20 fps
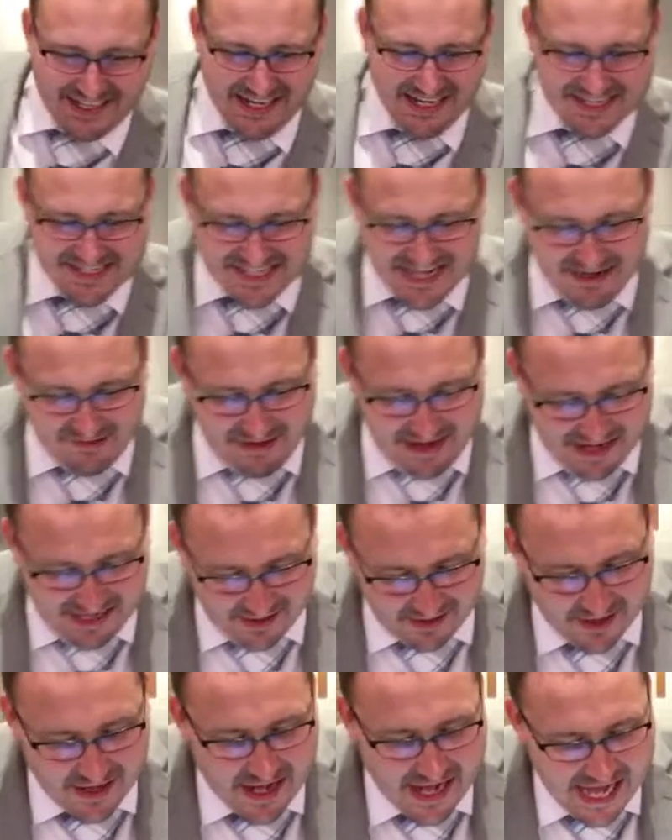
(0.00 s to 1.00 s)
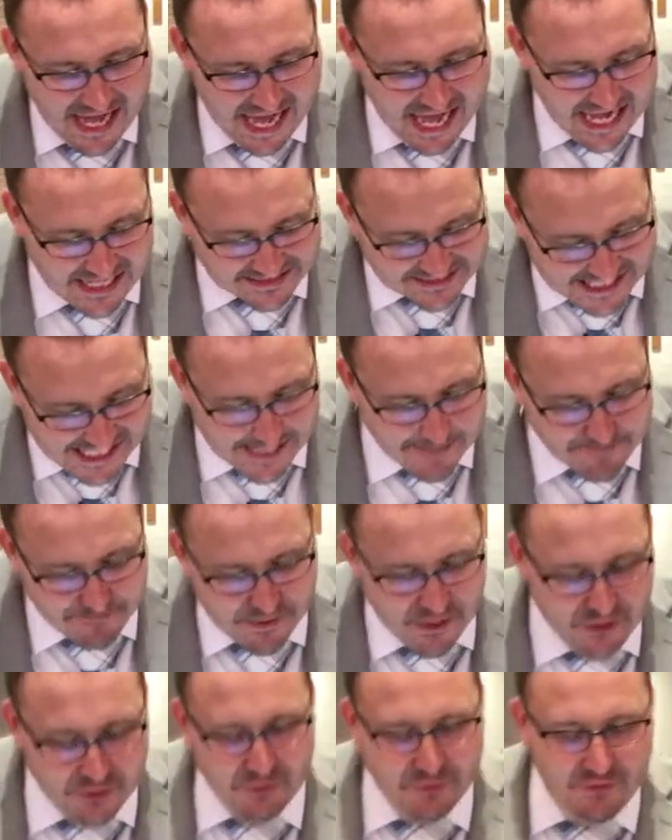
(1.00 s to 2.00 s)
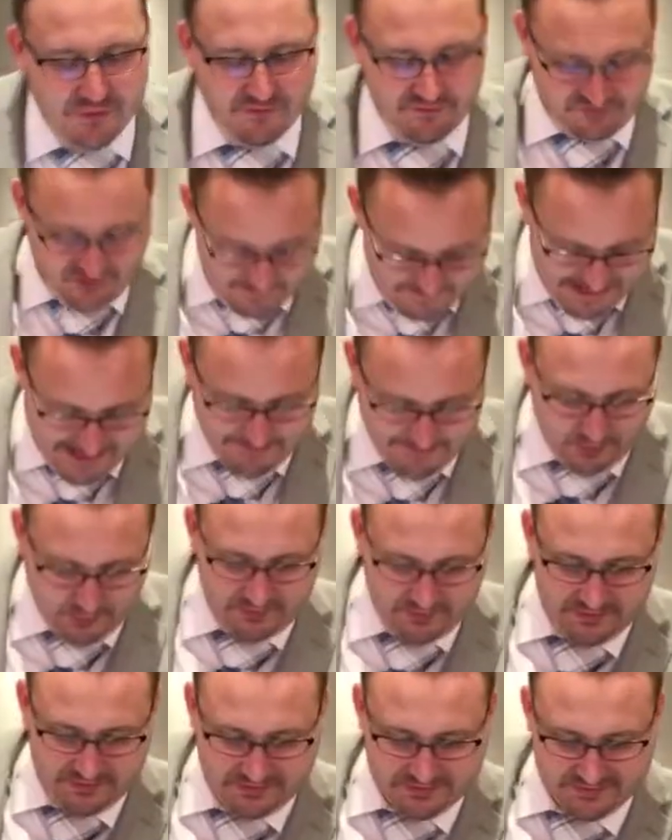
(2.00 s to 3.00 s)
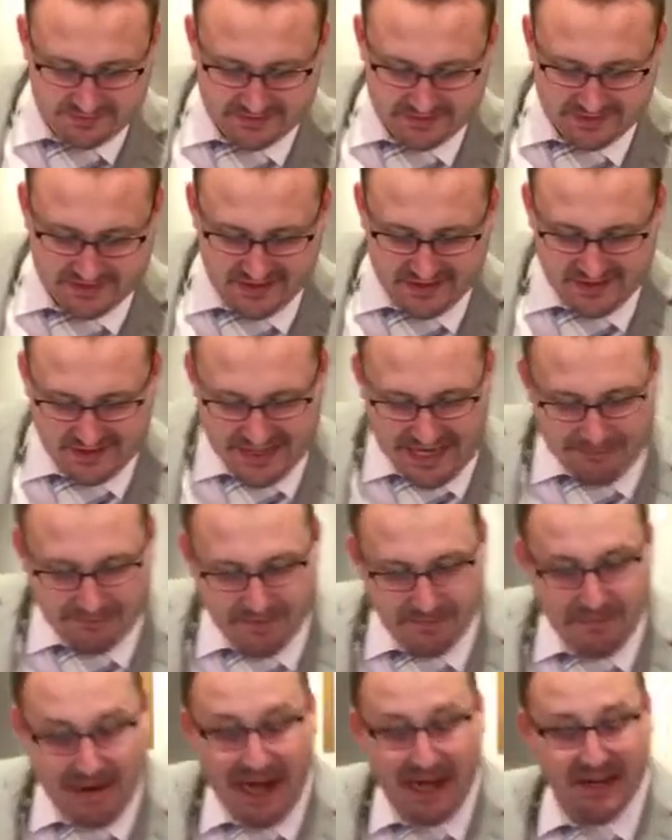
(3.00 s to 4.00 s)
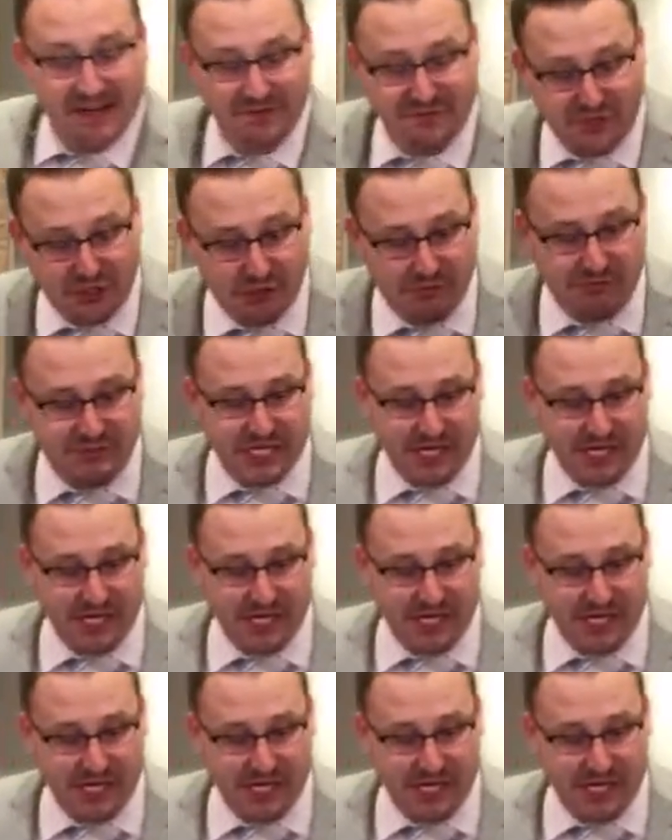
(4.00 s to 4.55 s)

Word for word: It said right here, and keep you from evil. I'm reminded of Jude